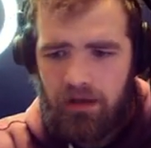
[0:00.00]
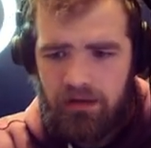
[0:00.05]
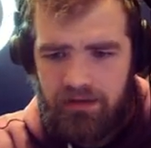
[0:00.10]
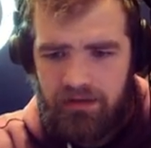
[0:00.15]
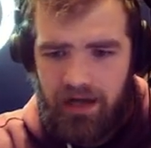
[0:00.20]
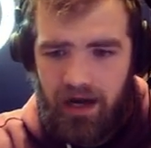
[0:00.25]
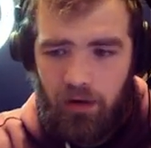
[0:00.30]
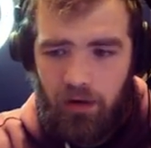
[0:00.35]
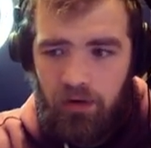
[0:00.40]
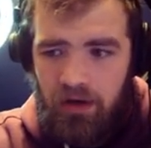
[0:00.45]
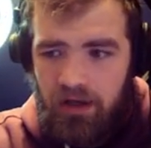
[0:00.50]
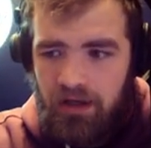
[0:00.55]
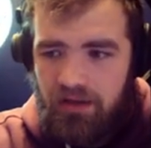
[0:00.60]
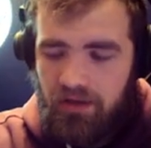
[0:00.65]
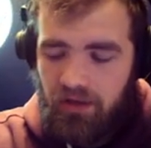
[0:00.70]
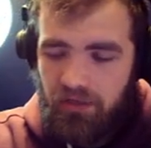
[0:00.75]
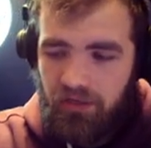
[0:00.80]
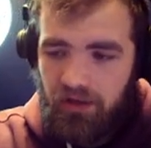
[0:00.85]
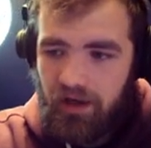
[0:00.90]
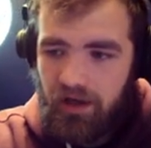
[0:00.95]
Now,
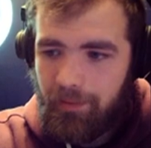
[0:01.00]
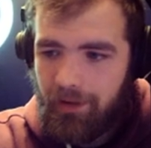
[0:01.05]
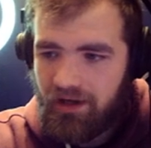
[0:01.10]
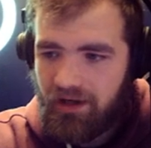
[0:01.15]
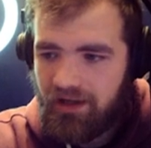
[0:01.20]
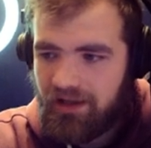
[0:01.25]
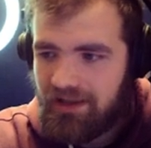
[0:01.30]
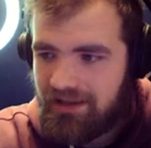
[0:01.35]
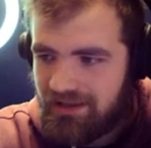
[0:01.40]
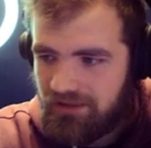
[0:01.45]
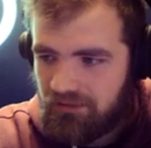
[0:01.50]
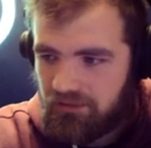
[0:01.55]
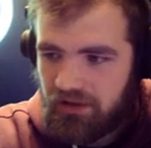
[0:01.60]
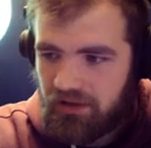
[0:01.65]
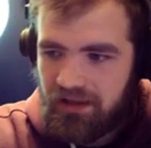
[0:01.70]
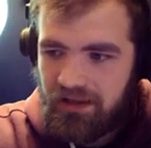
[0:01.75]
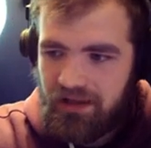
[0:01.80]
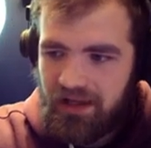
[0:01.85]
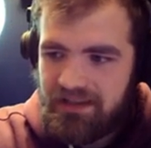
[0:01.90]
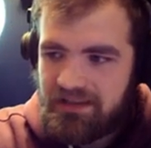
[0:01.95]
the thing about it is it
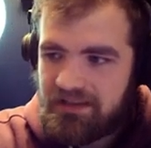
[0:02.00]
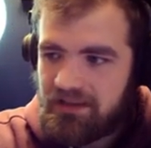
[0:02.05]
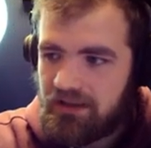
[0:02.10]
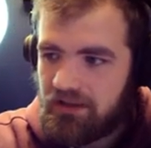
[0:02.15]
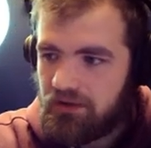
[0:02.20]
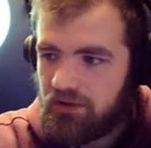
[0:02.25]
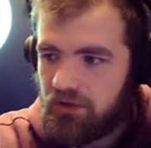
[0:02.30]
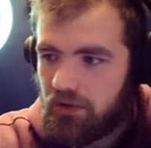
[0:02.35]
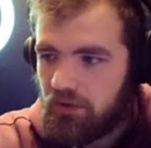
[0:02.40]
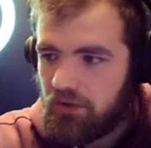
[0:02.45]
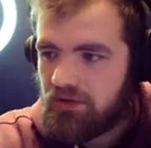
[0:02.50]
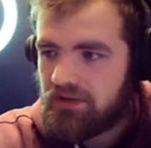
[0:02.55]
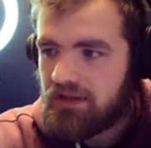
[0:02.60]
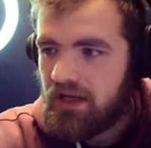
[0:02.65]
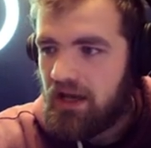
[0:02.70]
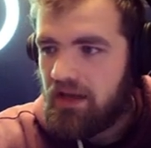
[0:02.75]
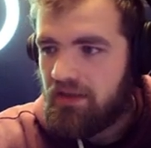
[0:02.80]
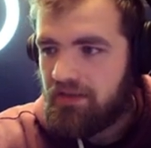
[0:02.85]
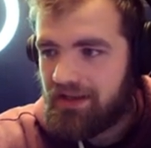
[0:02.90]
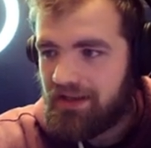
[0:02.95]
really likes to use
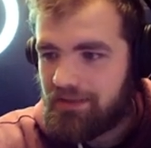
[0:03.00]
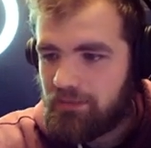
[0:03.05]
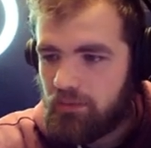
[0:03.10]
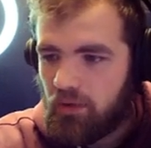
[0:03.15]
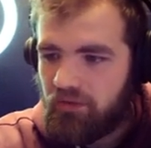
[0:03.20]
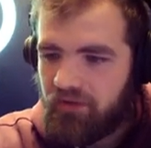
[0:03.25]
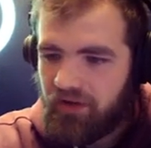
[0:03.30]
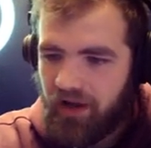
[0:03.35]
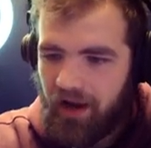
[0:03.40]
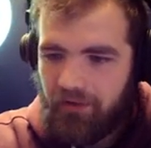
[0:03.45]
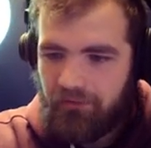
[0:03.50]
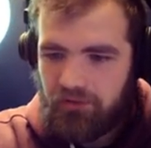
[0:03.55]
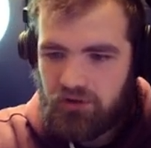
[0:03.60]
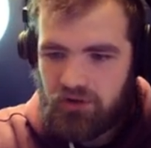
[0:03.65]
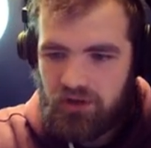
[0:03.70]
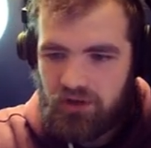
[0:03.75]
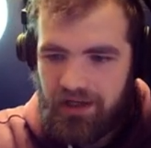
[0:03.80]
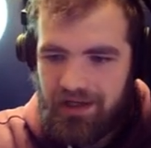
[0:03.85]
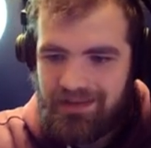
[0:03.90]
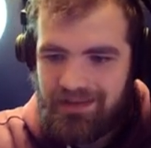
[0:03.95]
these moving
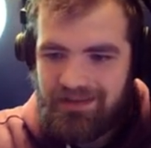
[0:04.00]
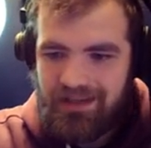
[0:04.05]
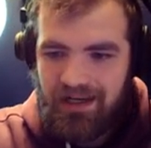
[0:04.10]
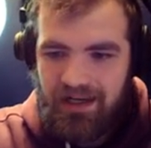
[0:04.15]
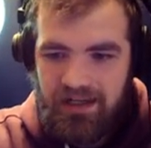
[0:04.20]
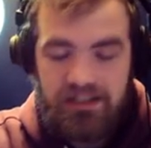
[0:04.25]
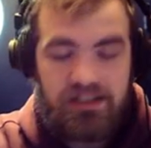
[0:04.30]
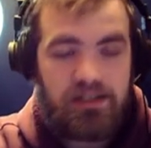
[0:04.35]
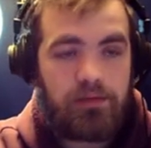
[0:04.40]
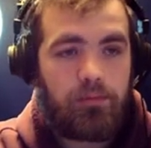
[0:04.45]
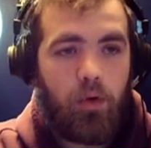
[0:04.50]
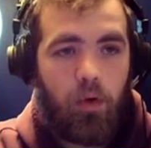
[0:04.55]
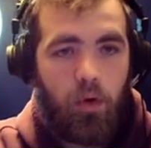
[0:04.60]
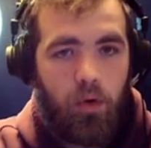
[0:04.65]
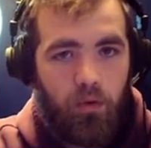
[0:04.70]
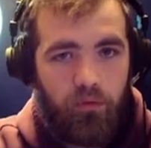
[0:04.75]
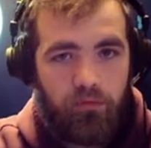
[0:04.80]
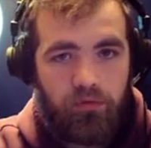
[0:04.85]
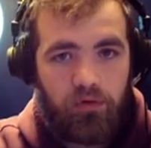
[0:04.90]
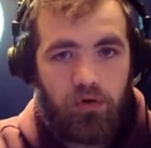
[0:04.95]
average lines as some
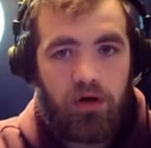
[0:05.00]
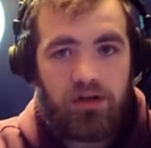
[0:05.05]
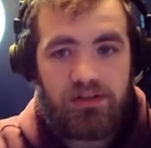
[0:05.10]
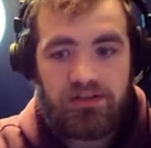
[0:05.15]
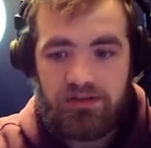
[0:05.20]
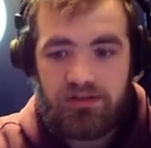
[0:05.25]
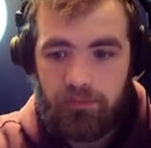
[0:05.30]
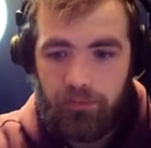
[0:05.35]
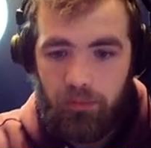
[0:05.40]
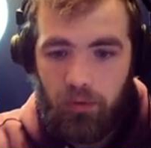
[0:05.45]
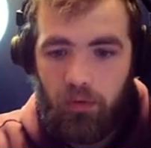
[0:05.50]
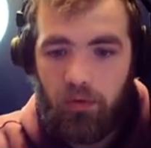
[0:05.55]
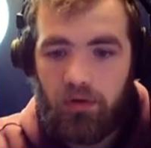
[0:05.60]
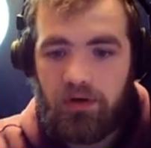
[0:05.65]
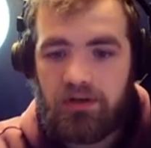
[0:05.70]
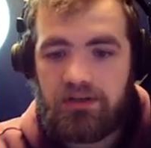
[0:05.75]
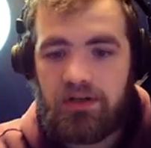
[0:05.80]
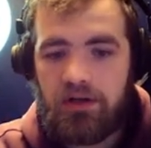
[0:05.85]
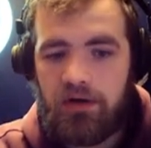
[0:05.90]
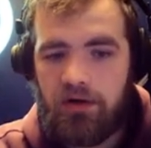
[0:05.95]
overall
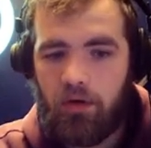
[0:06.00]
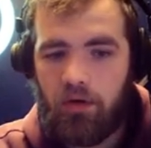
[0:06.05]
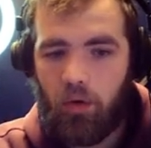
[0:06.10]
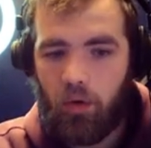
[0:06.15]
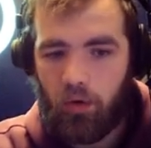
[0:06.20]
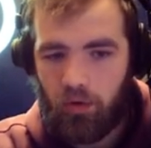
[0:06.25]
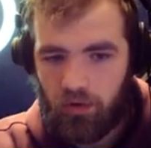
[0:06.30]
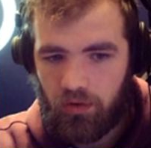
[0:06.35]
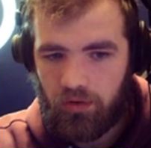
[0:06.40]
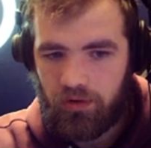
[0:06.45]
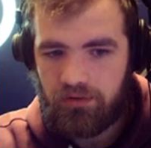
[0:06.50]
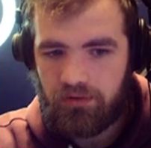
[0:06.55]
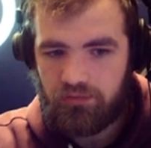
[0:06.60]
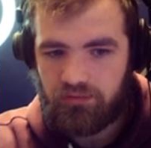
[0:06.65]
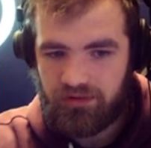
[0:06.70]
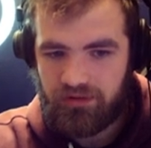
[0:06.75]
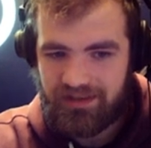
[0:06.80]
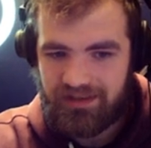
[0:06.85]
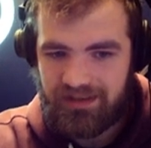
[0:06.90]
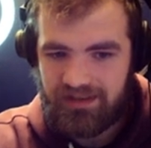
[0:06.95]
support or
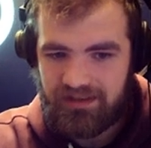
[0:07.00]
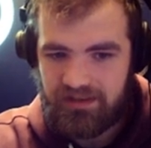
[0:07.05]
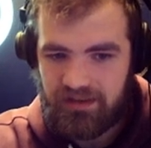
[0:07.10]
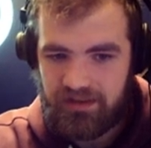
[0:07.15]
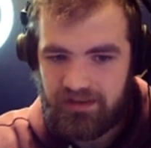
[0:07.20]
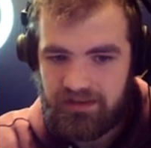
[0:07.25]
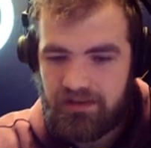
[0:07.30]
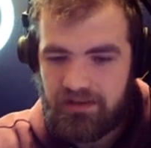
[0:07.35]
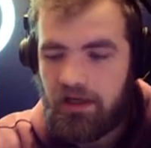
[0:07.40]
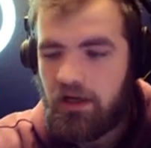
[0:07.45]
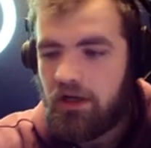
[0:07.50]
resistance.